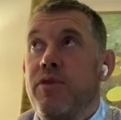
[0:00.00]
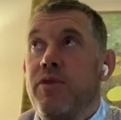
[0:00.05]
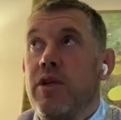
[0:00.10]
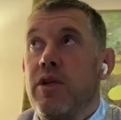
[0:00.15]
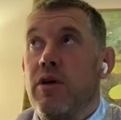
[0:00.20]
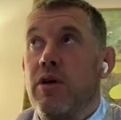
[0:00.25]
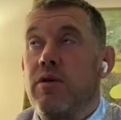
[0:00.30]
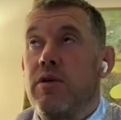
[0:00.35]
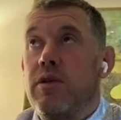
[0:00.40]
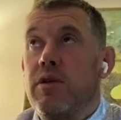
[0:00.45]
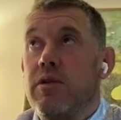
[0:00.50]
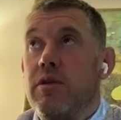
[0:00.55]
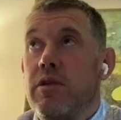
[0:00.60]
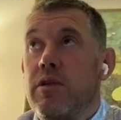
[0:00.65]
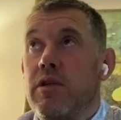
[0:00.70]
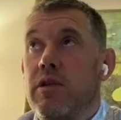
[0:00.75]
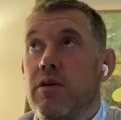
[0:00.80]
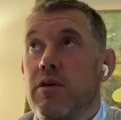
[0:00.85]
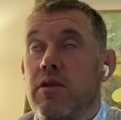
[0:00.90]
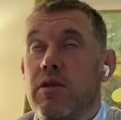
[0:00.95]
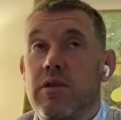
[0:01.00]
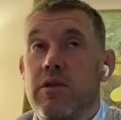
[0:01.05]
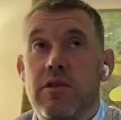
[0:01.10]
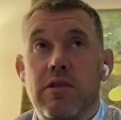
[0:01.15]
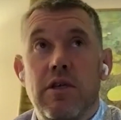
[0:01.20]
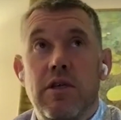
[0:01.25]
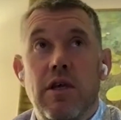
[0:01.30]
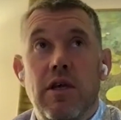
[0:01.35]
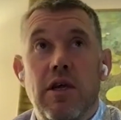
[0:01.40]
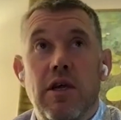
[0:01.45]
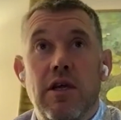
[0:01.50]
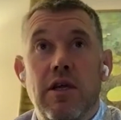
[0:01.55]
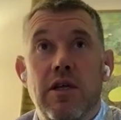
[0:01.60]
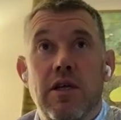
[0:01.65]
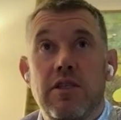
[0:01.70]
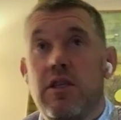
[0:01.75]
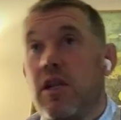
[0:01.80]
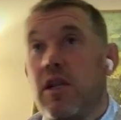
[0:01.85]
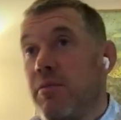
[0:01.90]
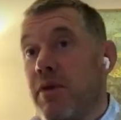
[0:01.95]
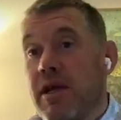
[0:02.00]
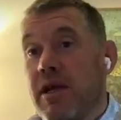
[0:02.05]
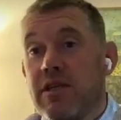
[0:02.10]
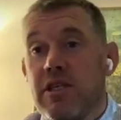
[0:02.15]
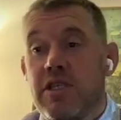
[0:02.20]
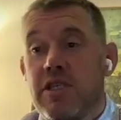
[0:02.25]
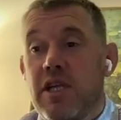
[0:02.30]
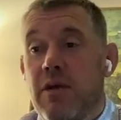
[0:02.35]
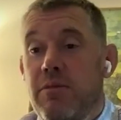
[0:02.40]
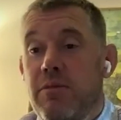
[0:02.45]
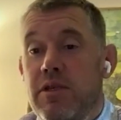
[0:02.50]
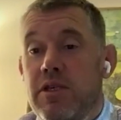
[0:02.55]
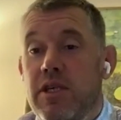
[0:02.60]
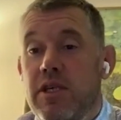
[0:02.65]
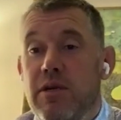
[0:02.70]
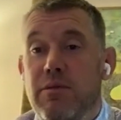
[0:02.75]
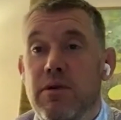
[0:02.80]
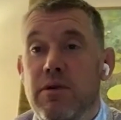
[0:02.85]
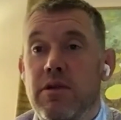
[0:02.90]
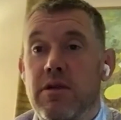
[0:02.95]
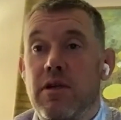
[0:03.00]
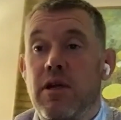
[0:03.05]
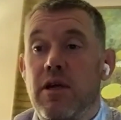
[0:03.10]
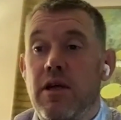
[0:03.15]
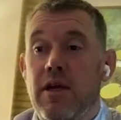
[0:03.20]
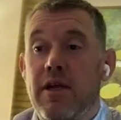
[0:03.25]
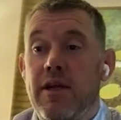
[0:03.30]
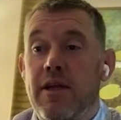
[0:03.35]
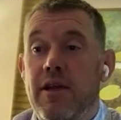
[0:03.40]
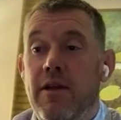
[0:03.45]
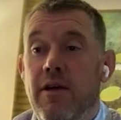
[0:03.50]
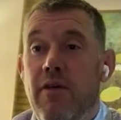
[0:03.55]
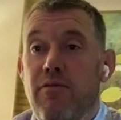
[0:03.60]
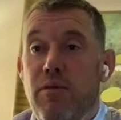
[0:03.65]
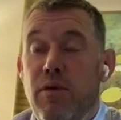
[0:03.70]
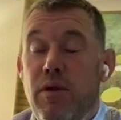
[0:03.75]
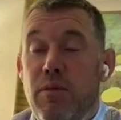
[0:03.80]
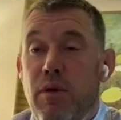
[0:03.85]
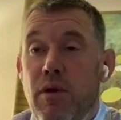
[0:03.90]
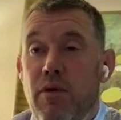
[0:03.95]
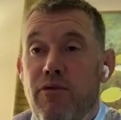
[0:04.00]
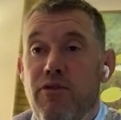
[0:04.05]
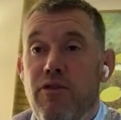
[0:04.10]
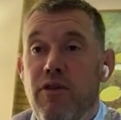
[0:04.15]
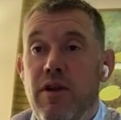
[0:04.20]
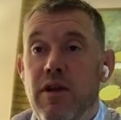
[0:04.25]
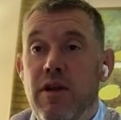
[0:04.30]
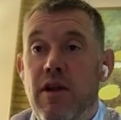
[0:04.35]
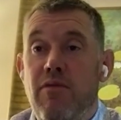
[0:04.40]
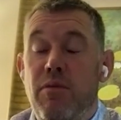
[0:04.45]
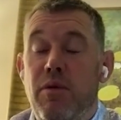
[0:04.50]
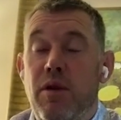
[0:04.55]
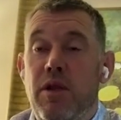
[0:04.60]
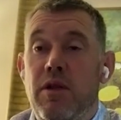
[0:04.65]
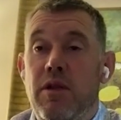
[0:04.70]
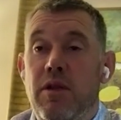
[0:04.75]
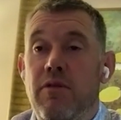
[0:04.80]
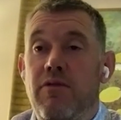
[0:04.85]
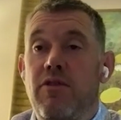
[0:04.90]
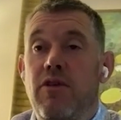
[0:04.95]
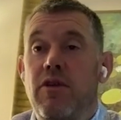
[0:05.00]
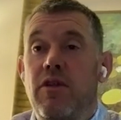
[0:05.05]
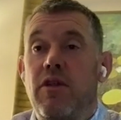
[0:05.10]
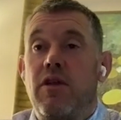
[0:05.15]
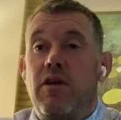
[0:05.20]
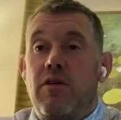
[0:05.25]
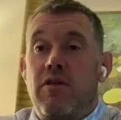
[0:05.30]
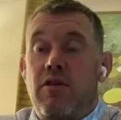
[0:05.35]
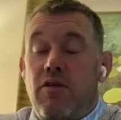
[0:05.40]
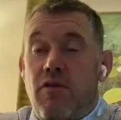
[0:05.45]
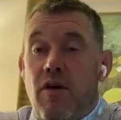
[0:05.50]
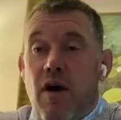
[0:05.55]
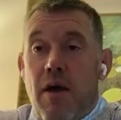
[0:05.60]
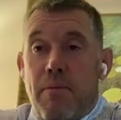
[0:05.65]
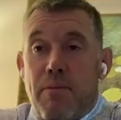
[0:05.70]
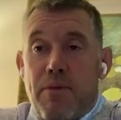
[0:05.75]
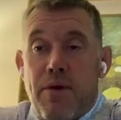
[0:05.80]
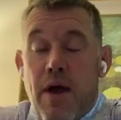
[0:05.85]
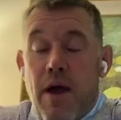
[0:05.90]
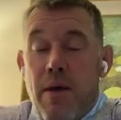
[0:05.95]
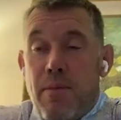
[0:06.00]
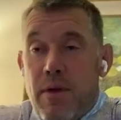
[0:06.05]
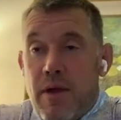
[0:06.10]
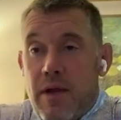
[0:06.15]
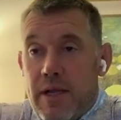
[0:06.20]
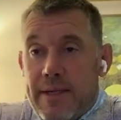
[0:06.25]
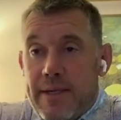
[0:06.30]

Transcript: you know it's still a major championship, and you know, everybody will be up for it, and everybody will have done the right prep.